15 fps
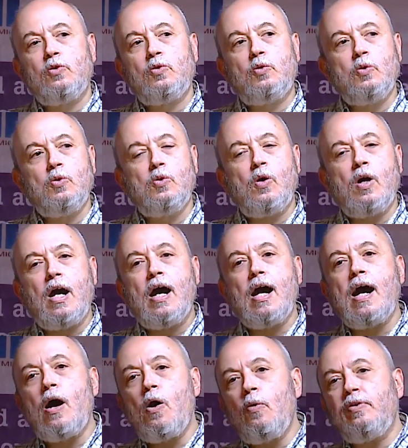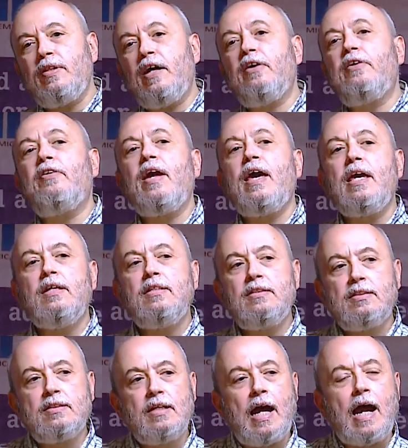to how the
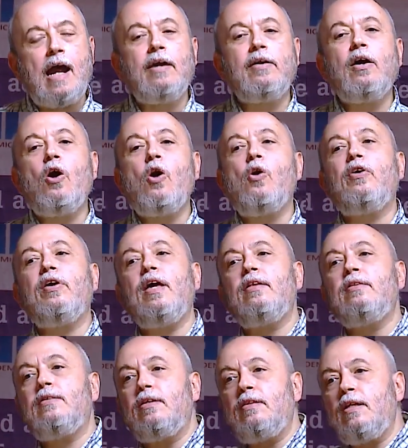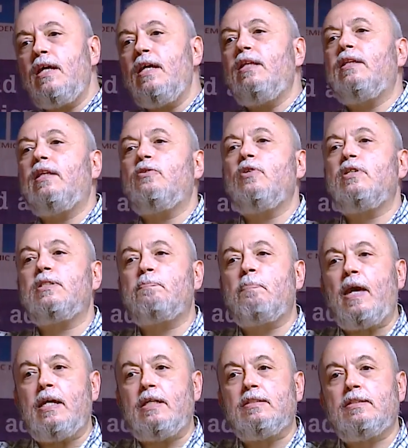grains are oriented into the
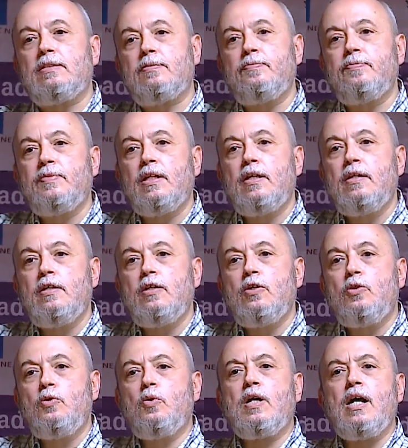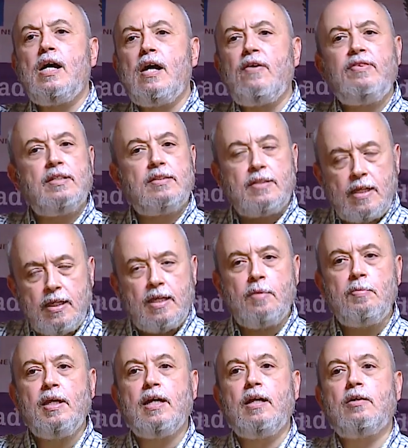space. You can have the same
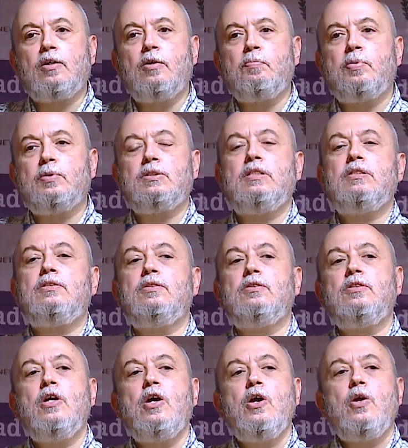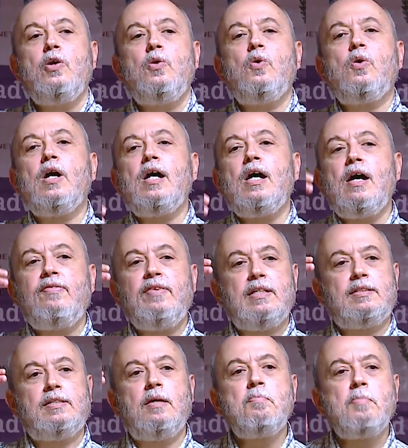chemical composition, you can have the
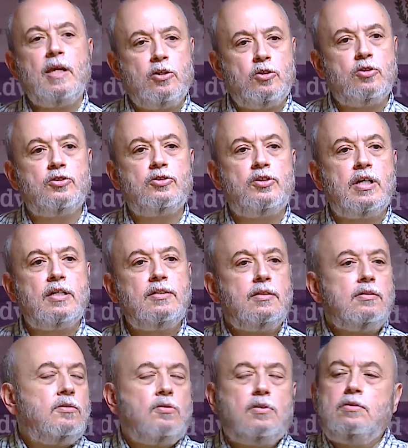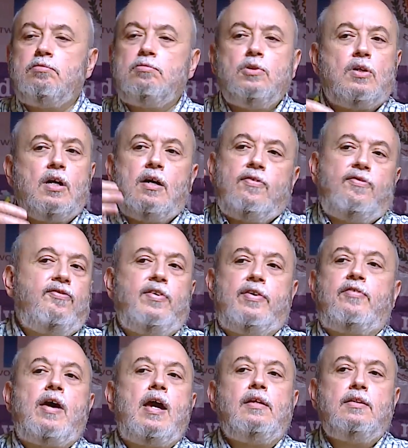same microstructure, you can have
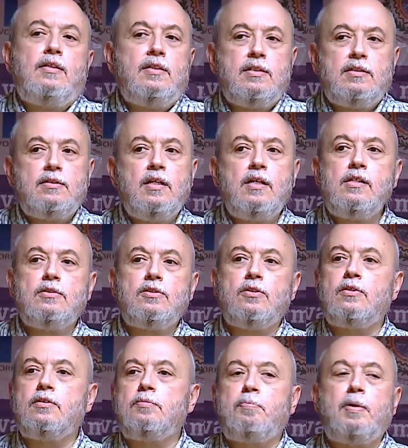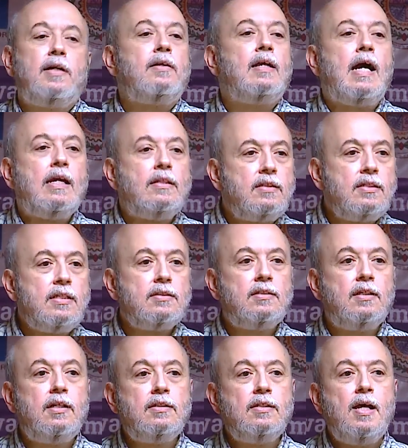ferrite in the steels or perlite in the
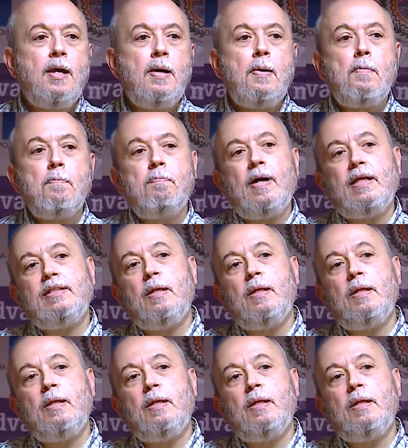steel, but